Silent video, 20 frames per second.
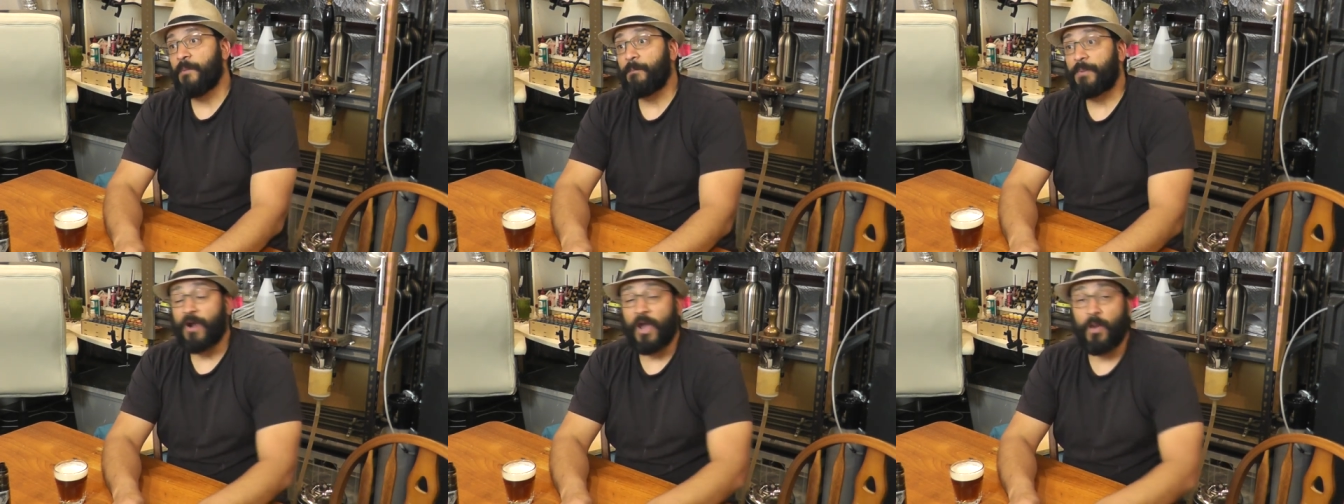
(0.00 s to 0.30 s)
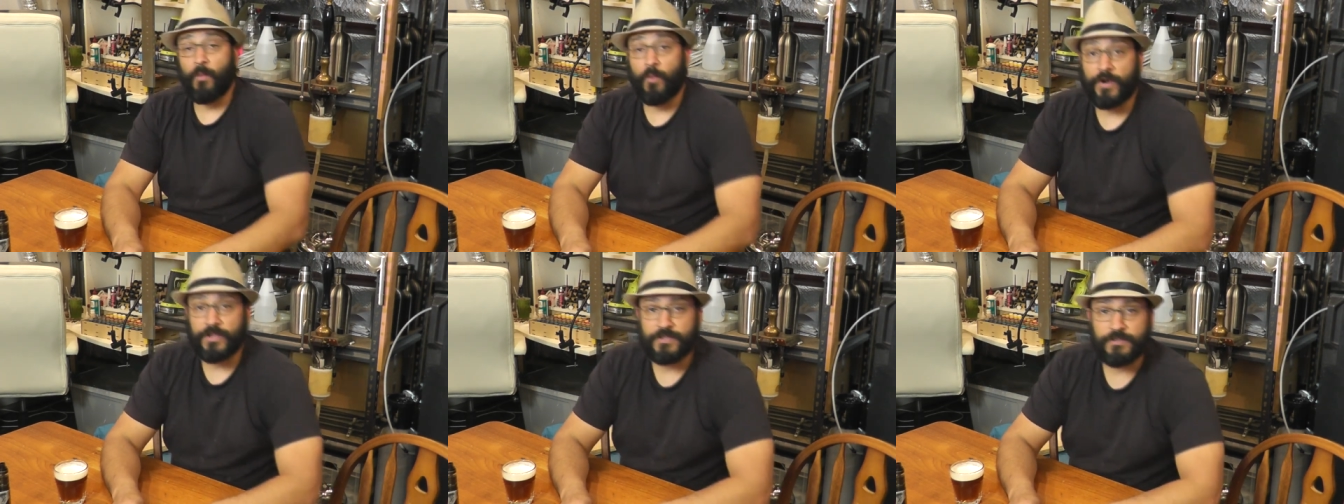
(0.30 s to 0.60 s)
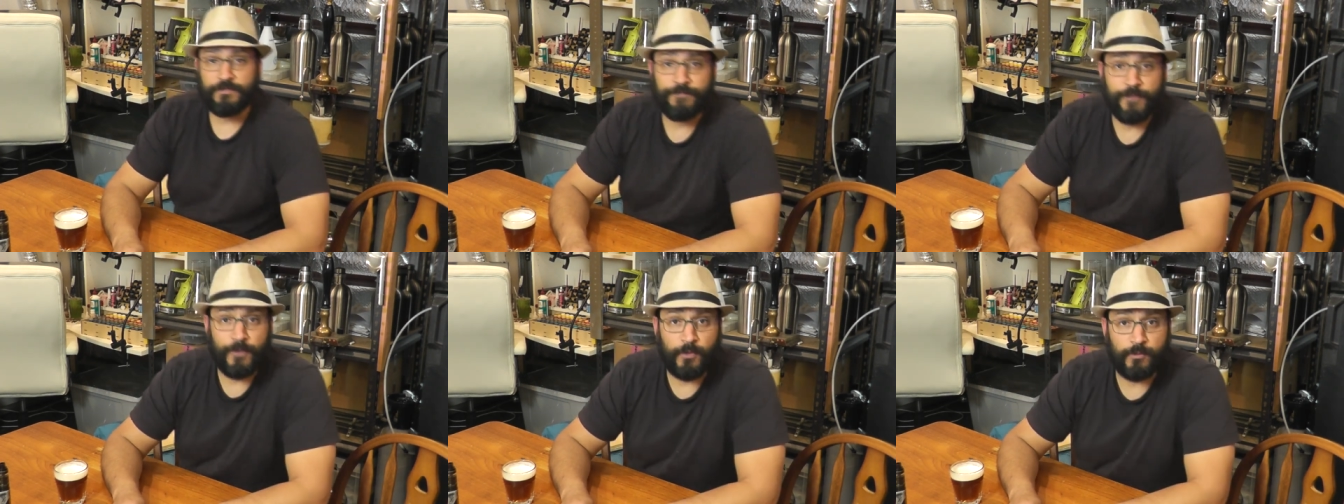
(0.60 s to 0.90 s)
but I
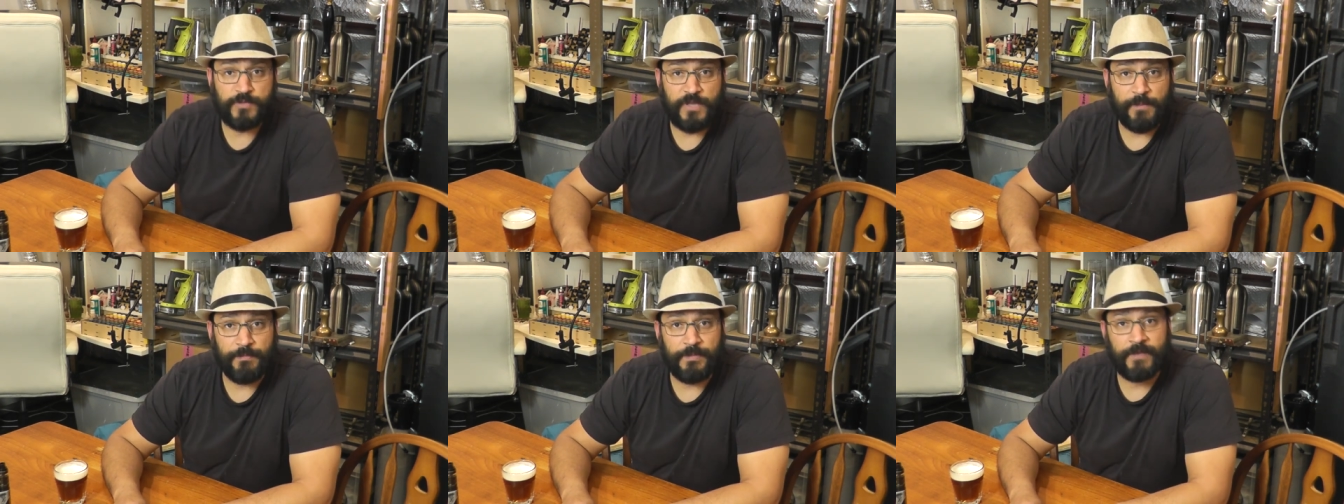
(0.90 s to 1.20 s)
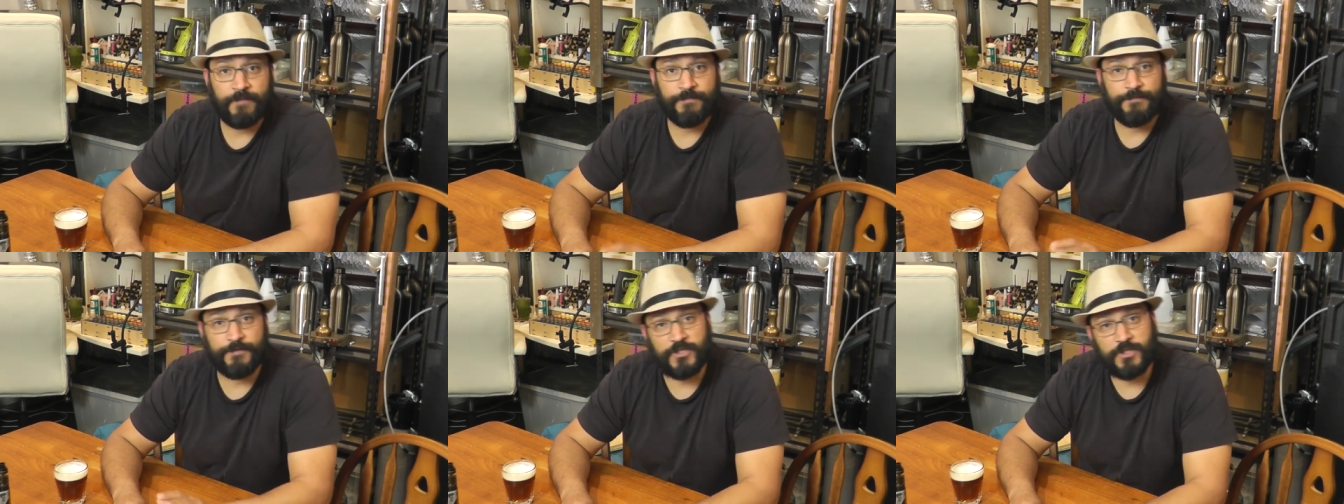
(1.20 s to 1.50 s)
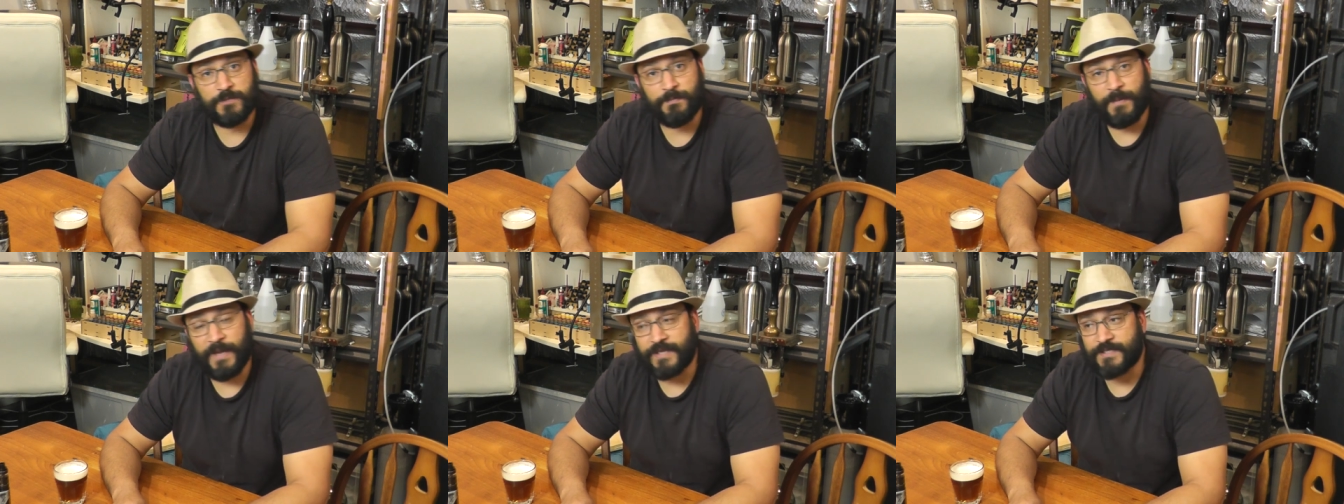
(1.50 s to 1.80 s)
wanted to film something for
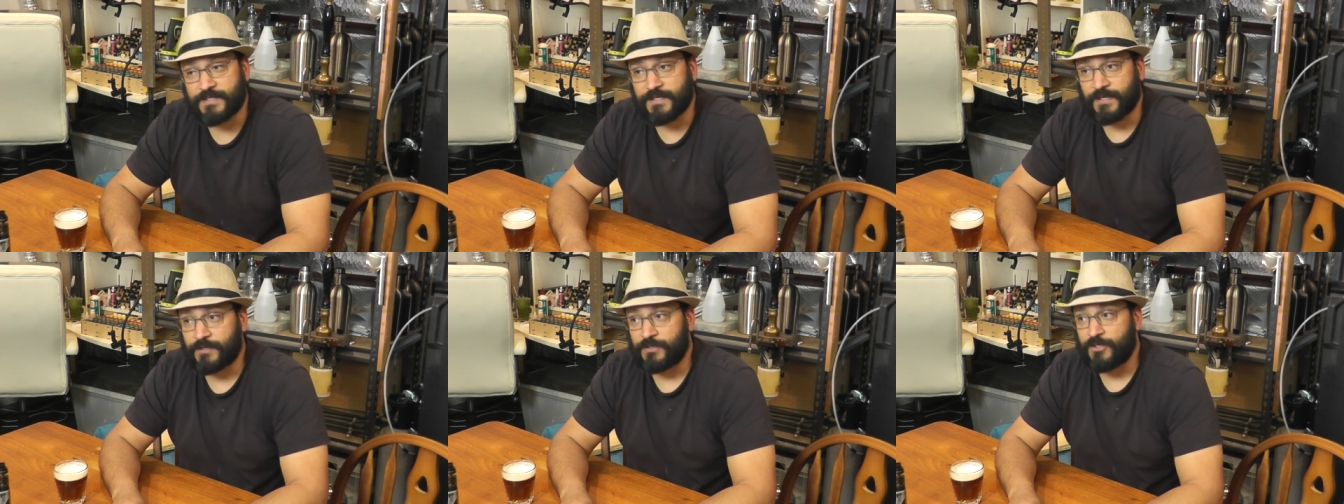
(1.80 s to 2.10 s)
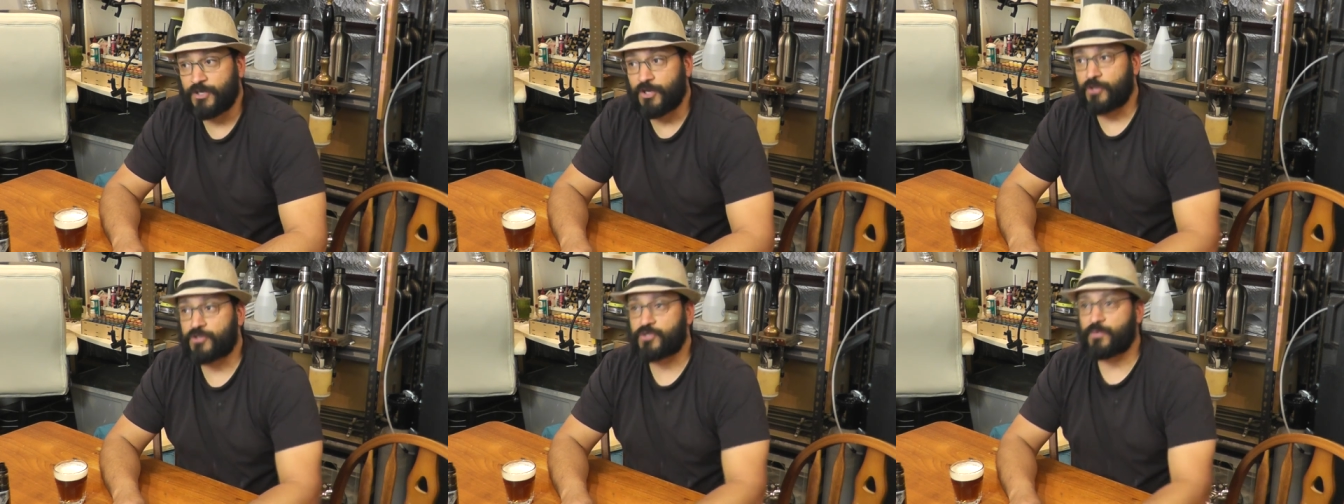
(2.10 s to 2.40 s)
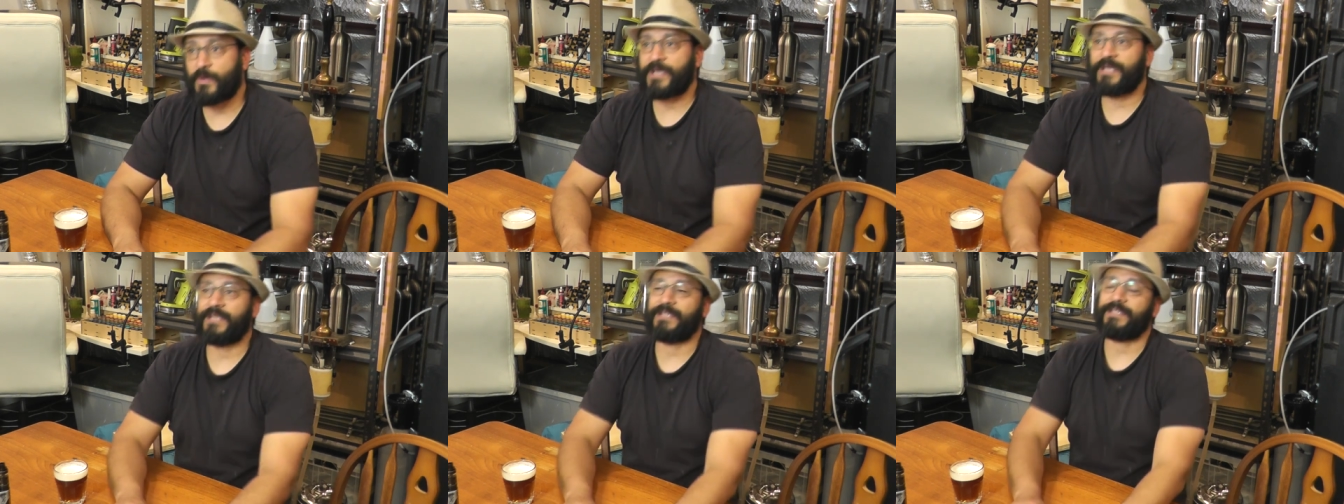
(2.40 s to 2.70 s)
Spectre, you know,
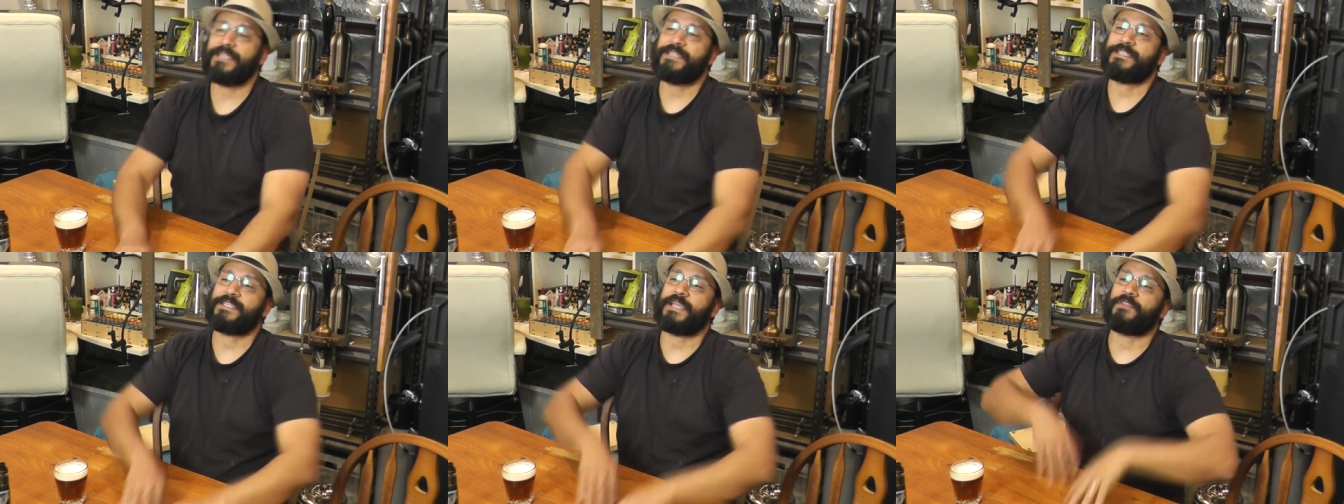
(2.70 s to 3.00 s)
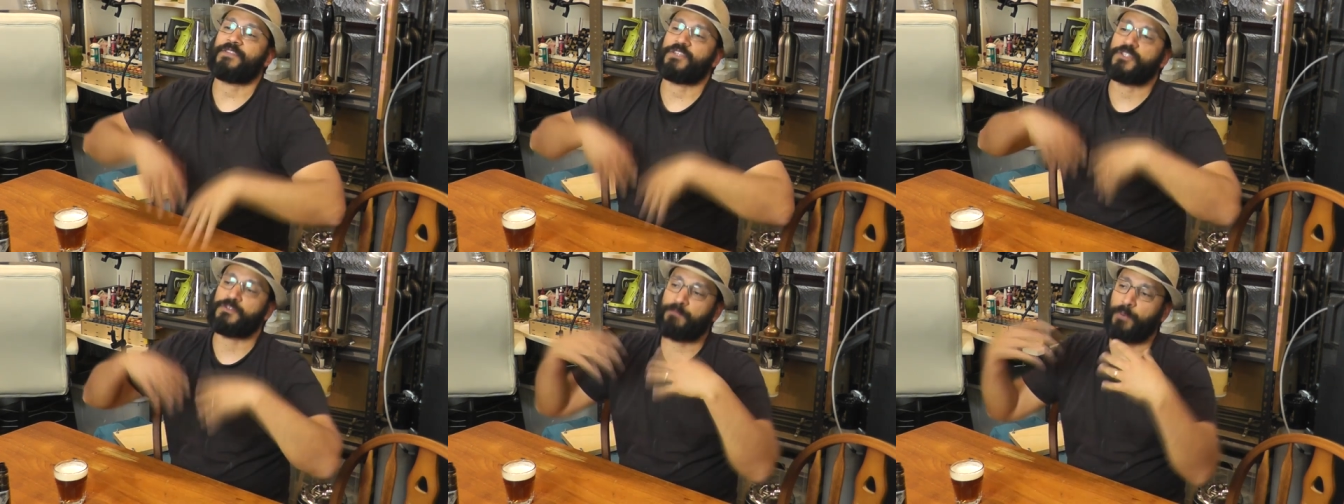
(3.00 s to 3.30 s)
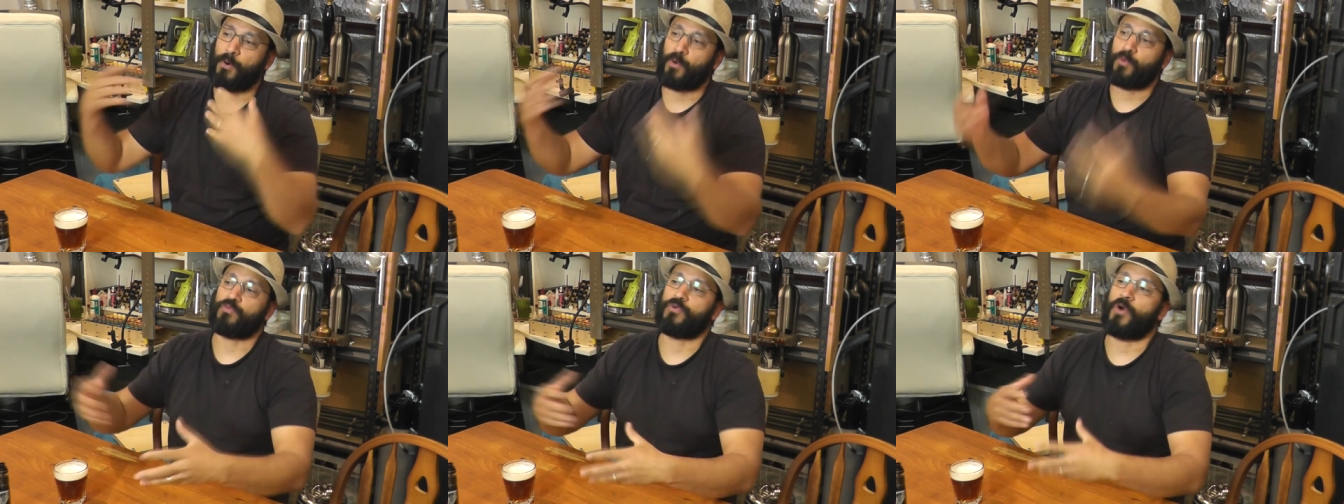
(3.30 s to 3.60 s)
so I can at least get this
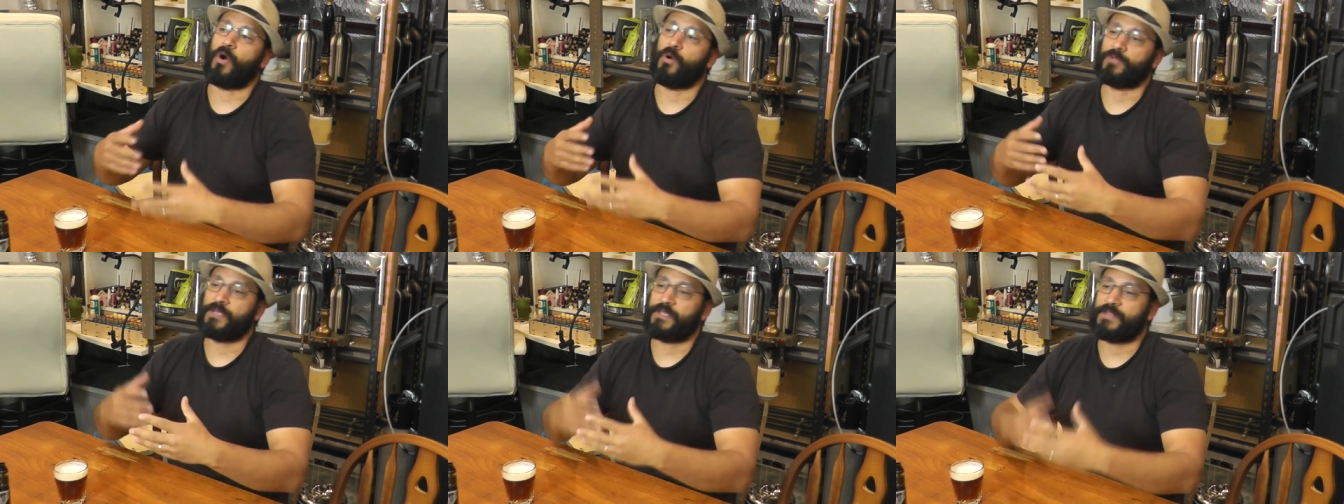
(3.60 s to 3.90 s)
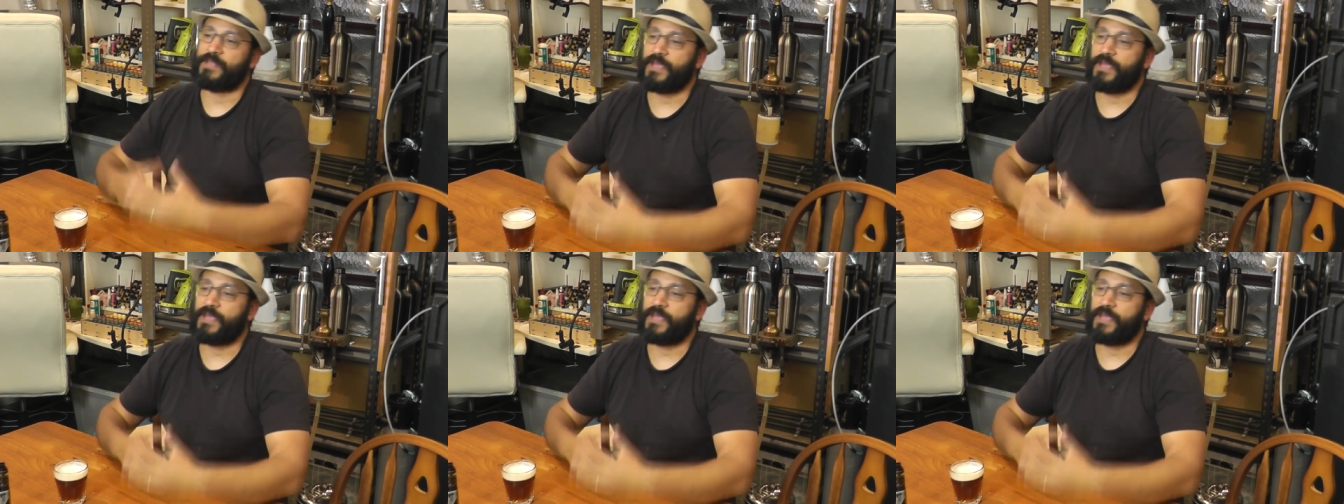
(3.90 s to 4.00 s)
ball rolling.